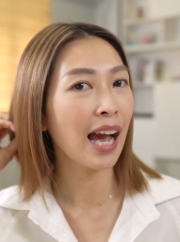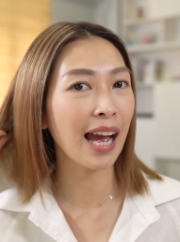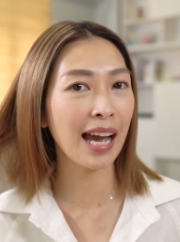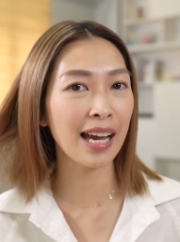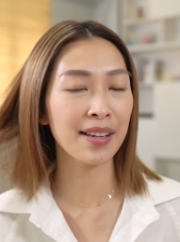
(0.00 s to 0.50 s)

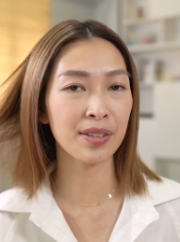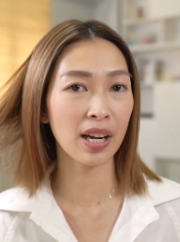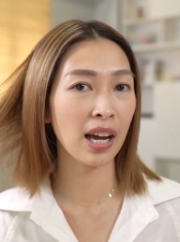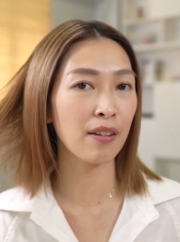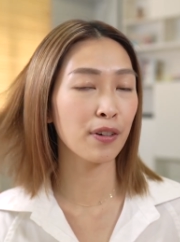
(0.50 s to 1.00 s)
and
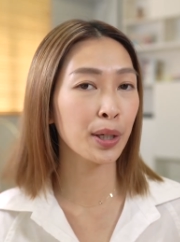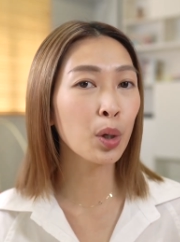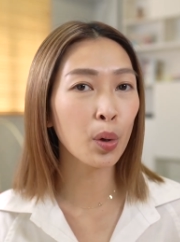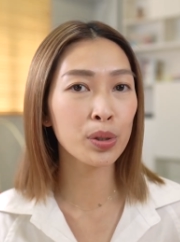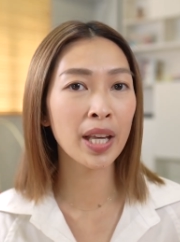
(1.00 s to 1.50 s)
I have very
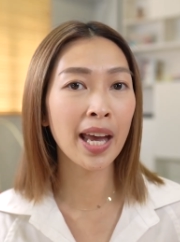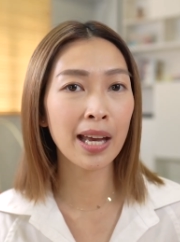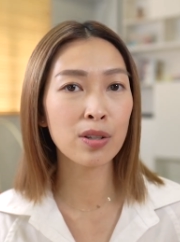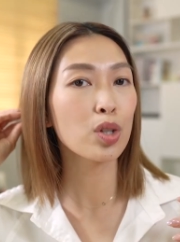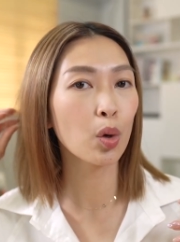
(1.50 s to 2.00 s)
coarse
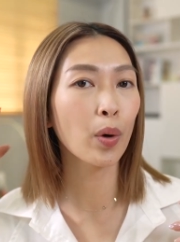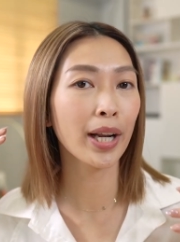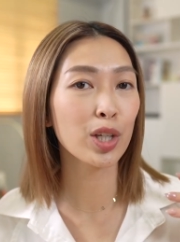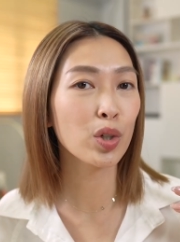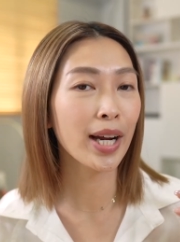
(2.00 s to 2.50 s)
hair. So when
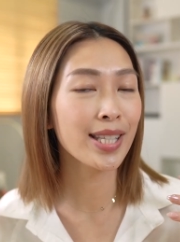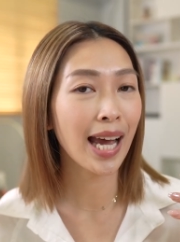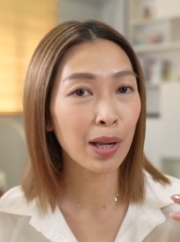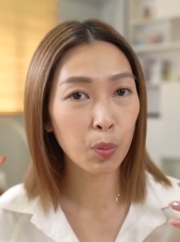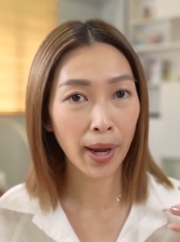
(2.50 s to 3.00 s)
I try
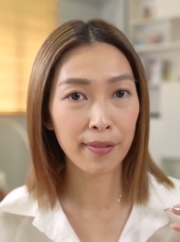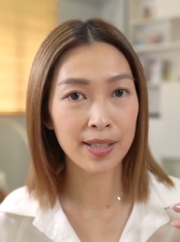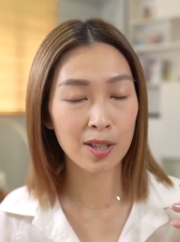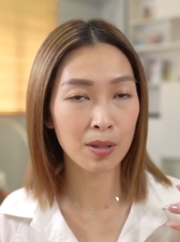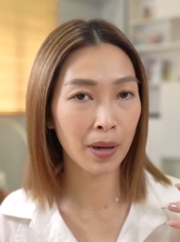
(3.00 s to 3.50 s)
to add
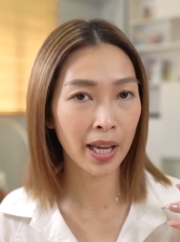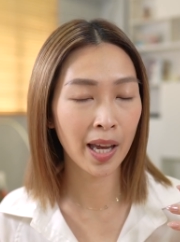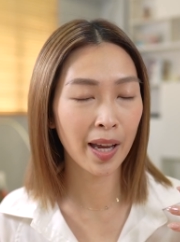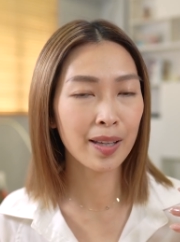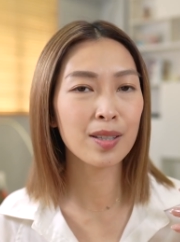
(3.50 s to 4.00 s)
waves into my
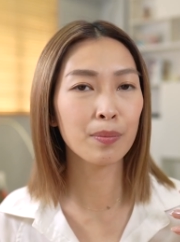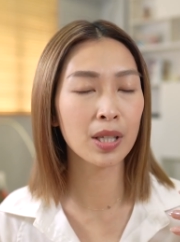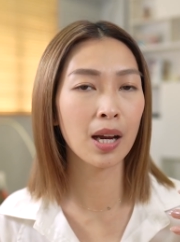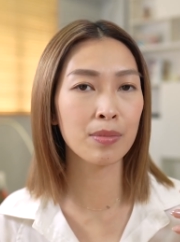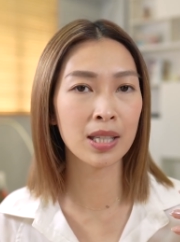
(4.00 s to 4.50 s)
hair,
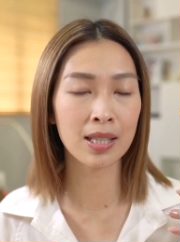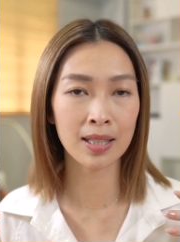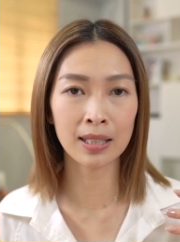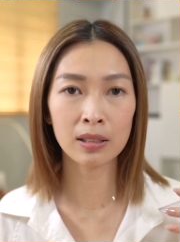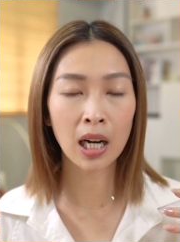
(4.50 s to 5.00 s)
sometimes it's
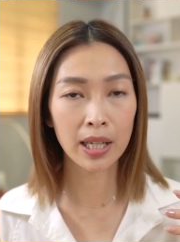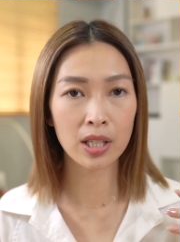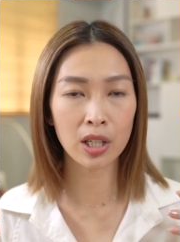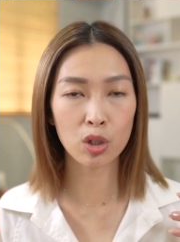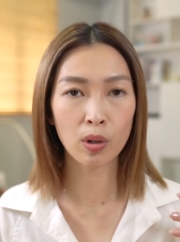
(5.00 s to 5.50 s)
a little hard
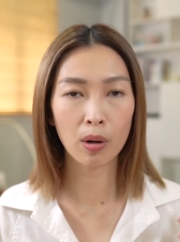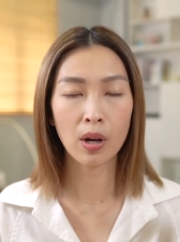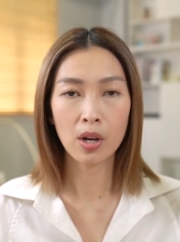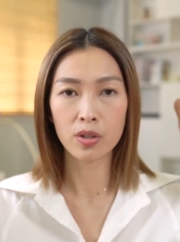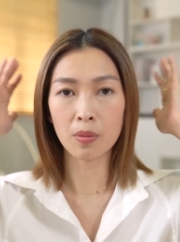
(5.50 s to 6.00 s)
to
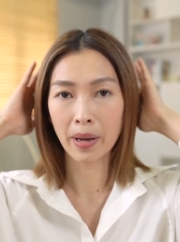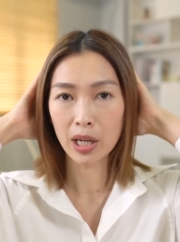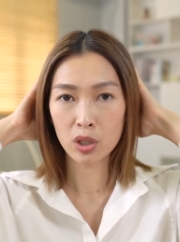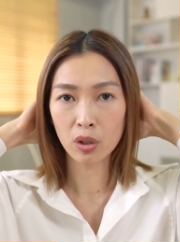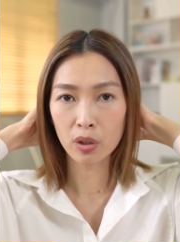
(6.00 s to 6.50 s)
control. So
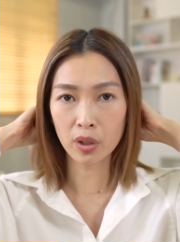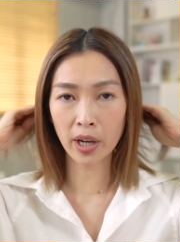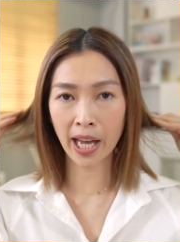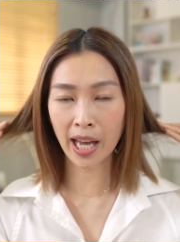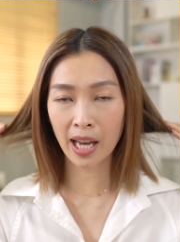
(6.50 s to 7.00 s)
make sure your
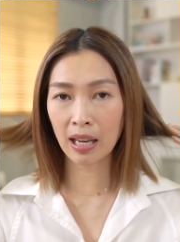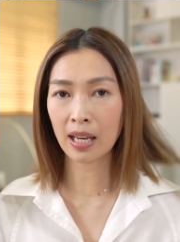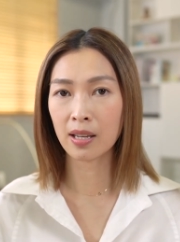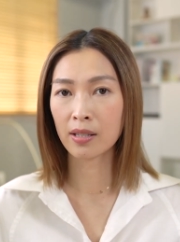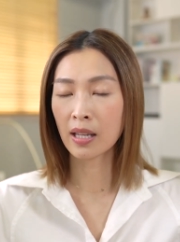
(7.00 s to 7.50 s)
hair
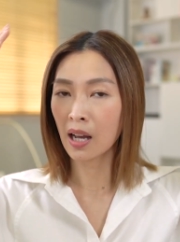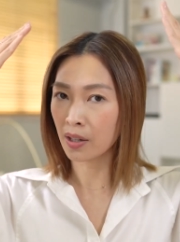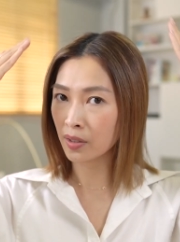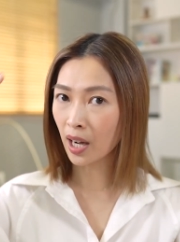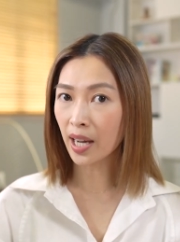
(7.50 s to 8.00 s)
is
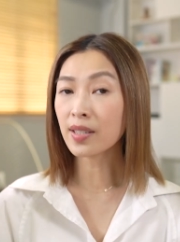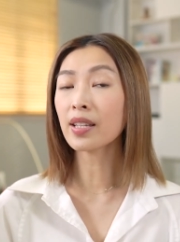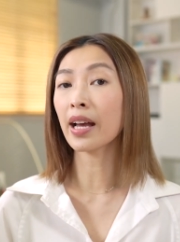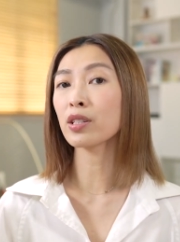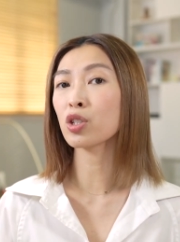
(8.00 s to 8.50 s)

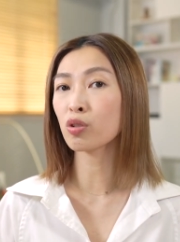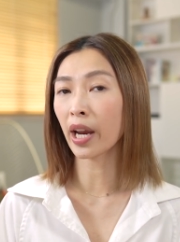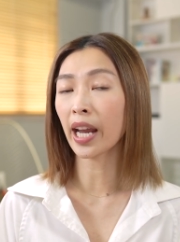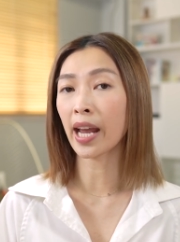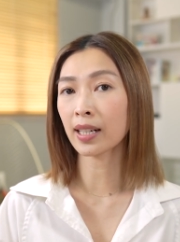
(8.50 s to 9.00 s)
nice and
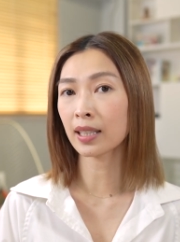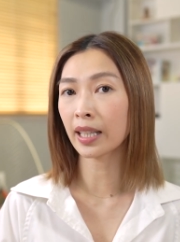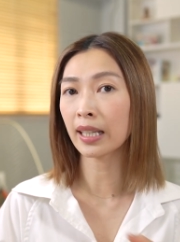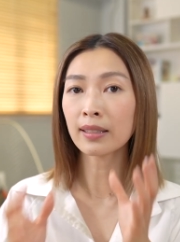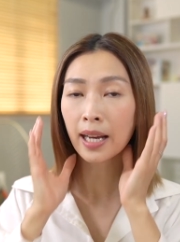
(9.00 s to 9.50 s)
straight and
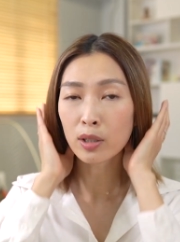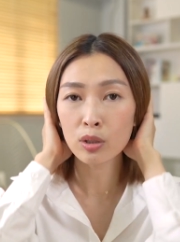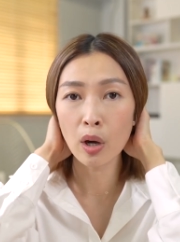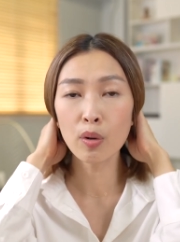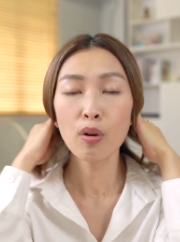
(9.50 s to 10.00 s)
clean like
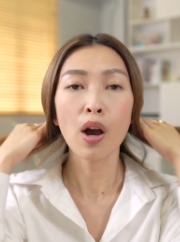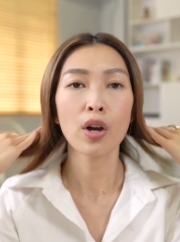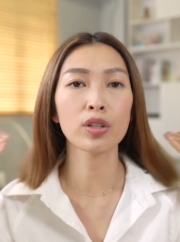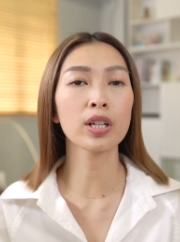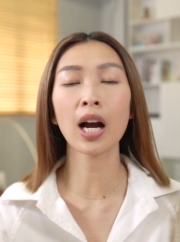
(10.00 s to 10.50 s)
so.
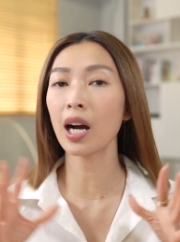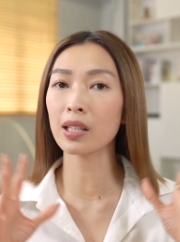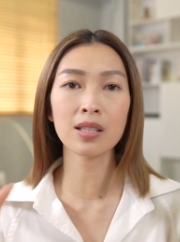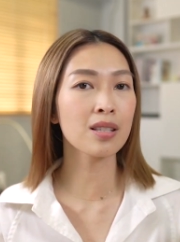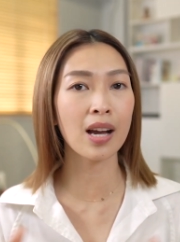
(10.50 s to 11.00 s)
You
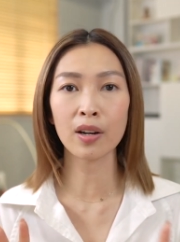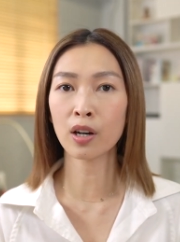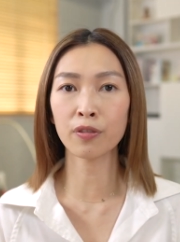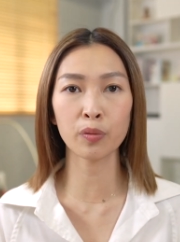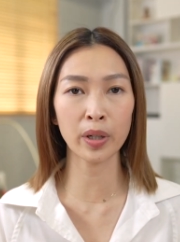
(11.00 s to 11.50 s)
can't start
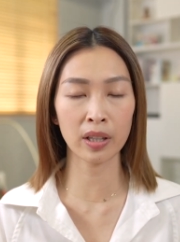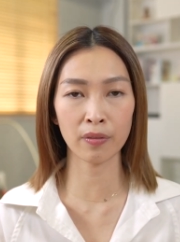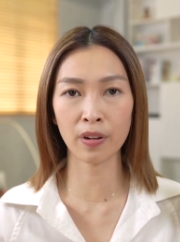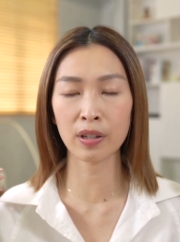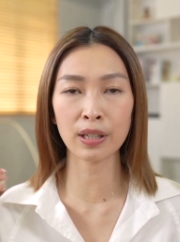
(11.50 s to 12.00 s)
off
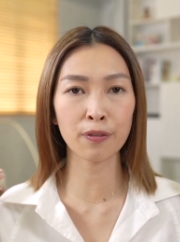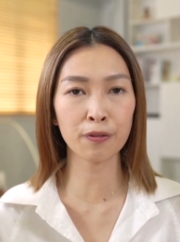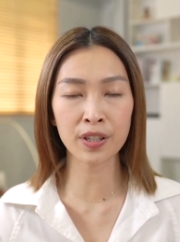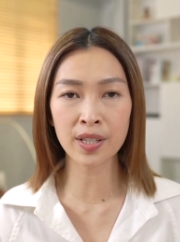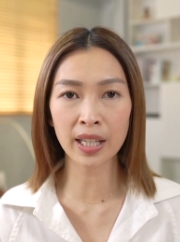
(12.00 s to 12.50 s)
with very
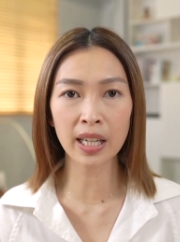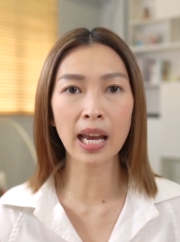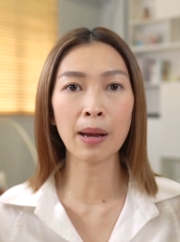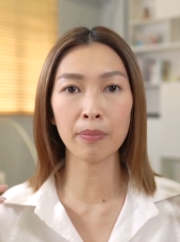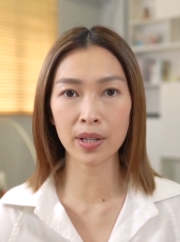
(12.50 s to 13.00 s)

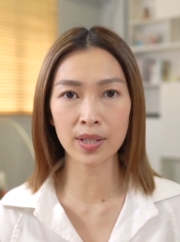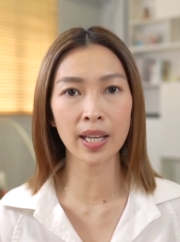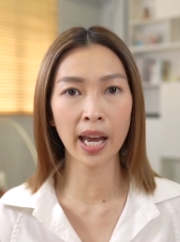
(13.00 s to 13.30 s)
frizzy and messy